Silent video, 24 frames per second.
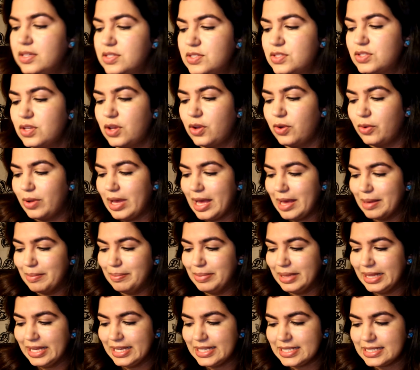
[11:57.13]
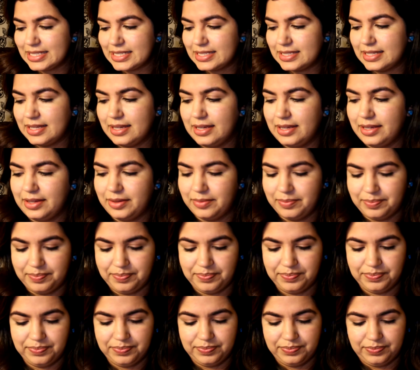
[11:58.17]
So blush time.
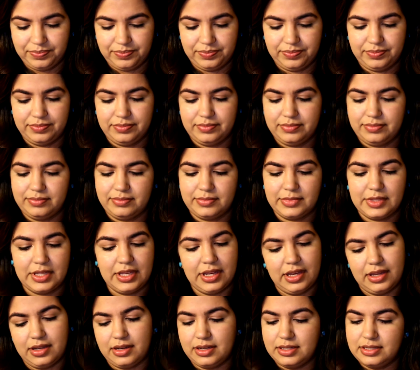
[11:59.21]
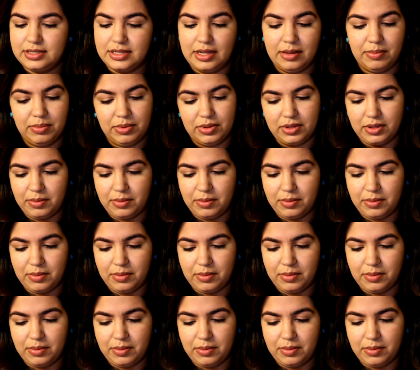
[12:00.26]
Gotta double